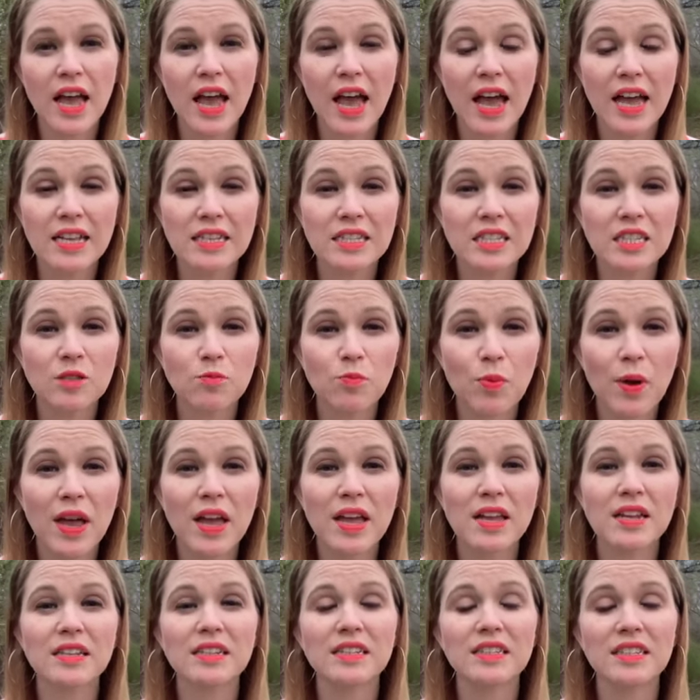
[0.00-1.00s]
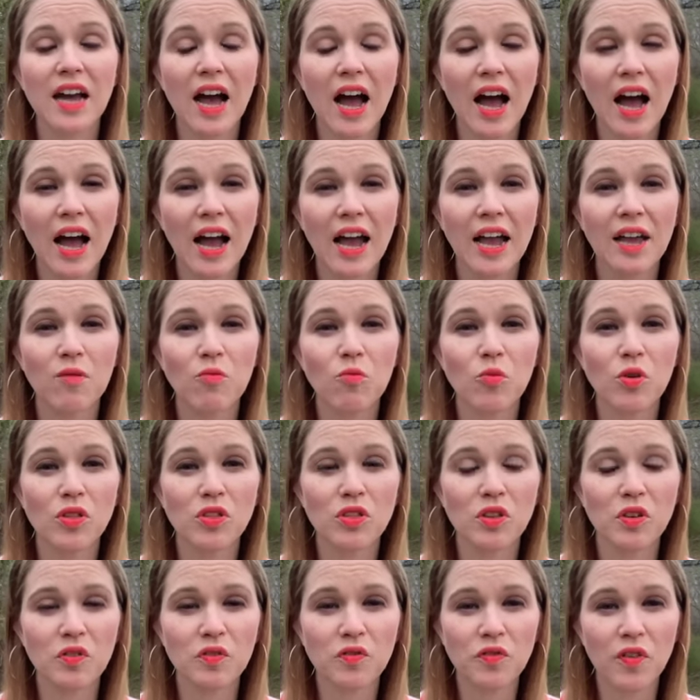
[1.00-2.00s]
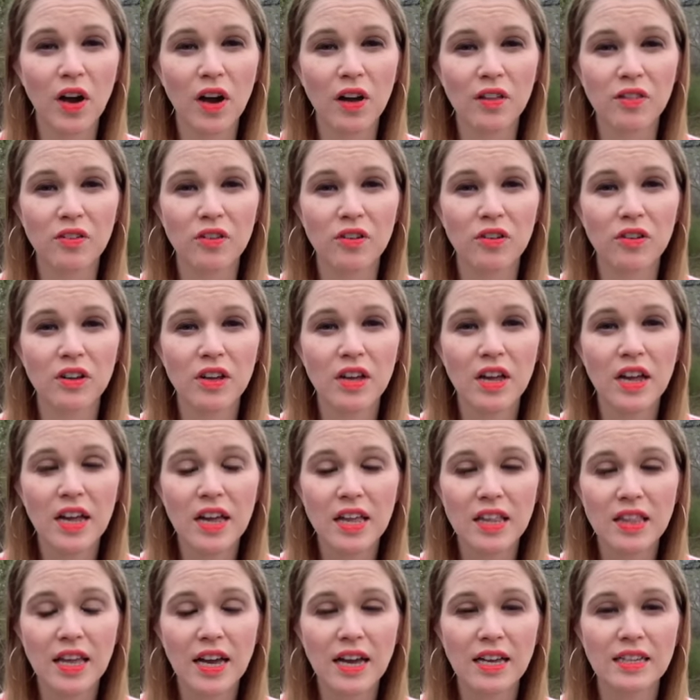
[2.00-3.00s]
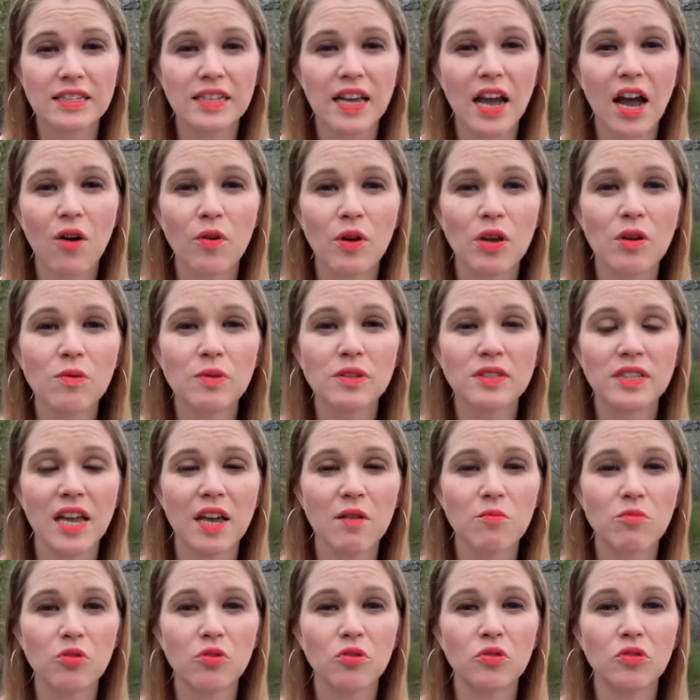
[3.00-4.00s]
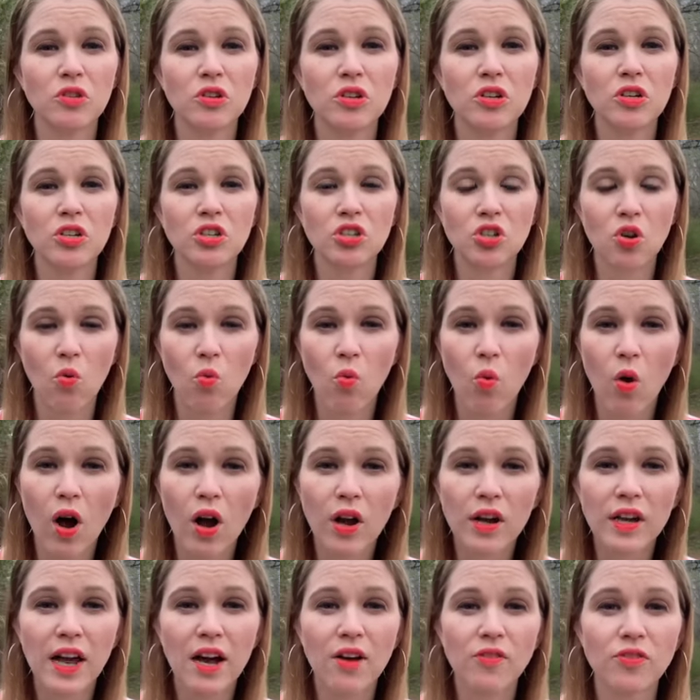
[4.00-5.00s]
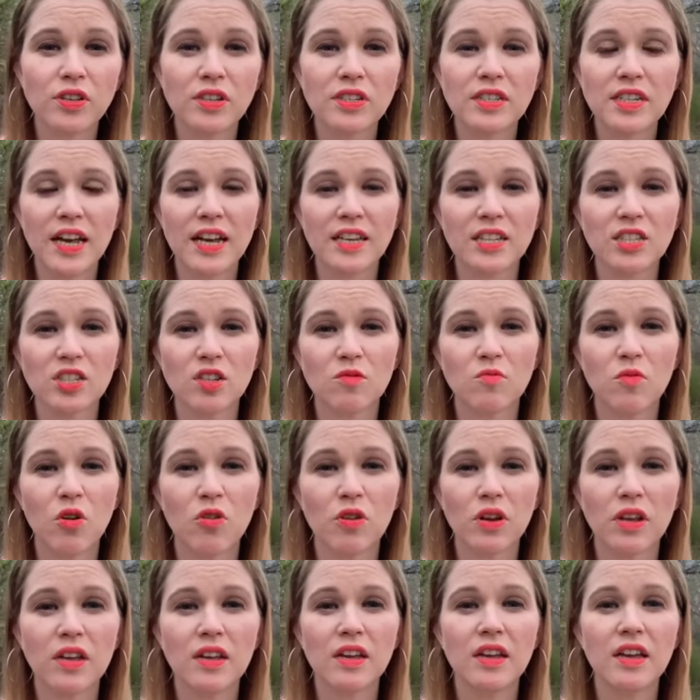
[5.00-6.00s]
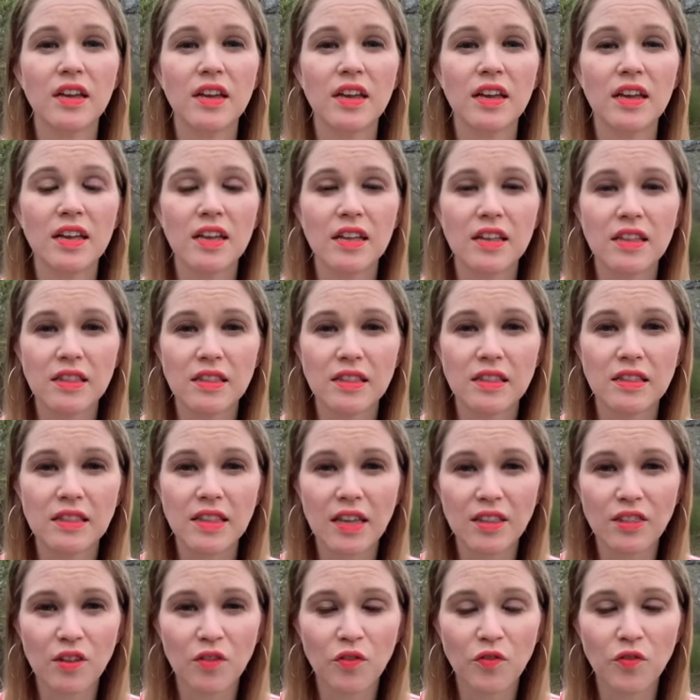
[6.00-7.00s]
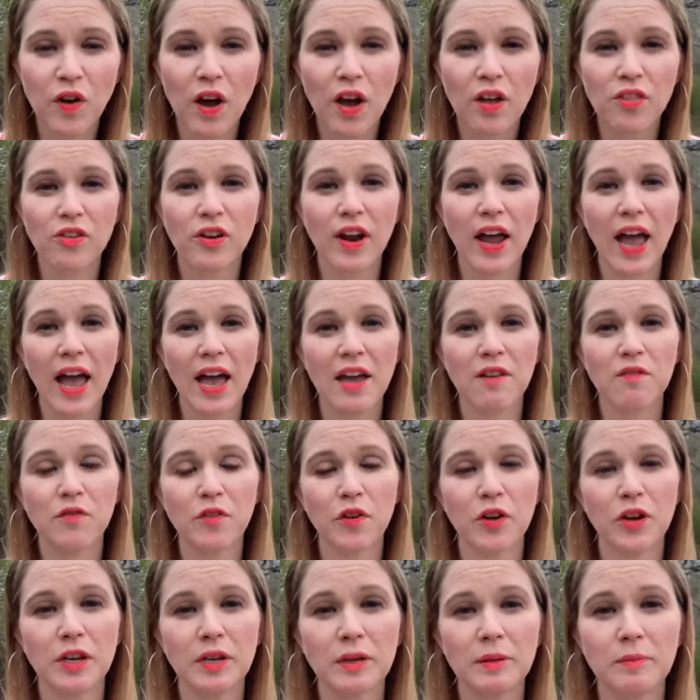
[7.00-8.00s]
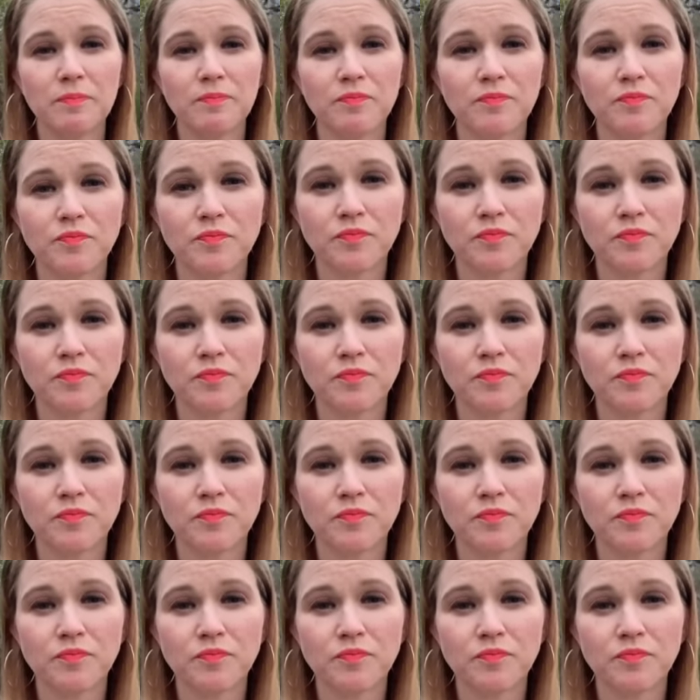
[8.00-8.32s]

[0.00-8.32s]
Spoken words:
and spend time with the Father. That's how he was able to walk out the testimony that the Father had for him.